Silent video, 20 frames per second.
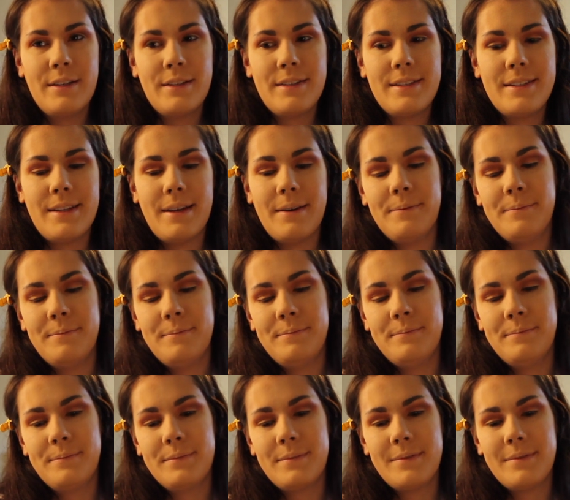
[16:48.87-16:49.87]
So
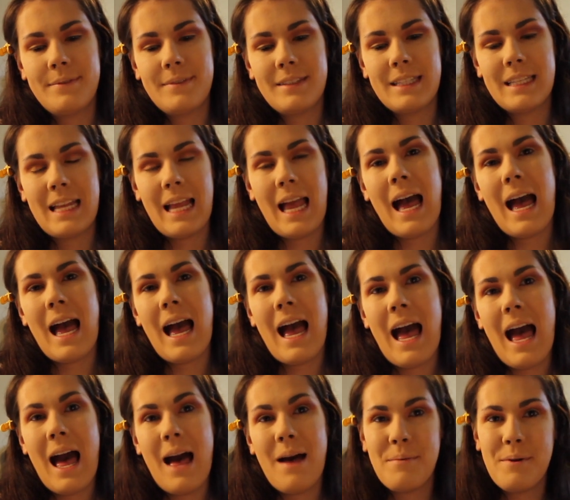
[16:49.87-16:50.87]

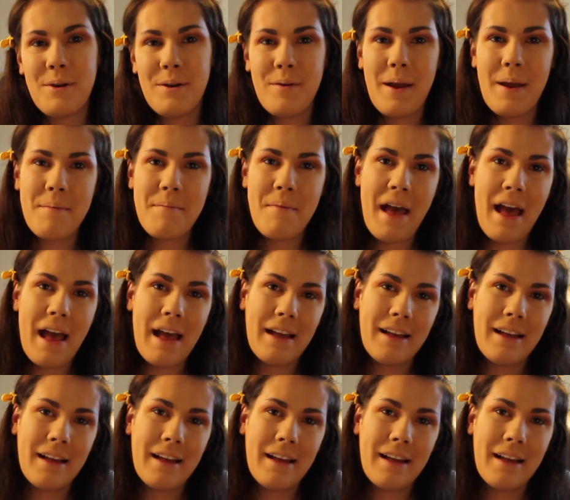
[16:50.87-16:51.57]
I'll be right back.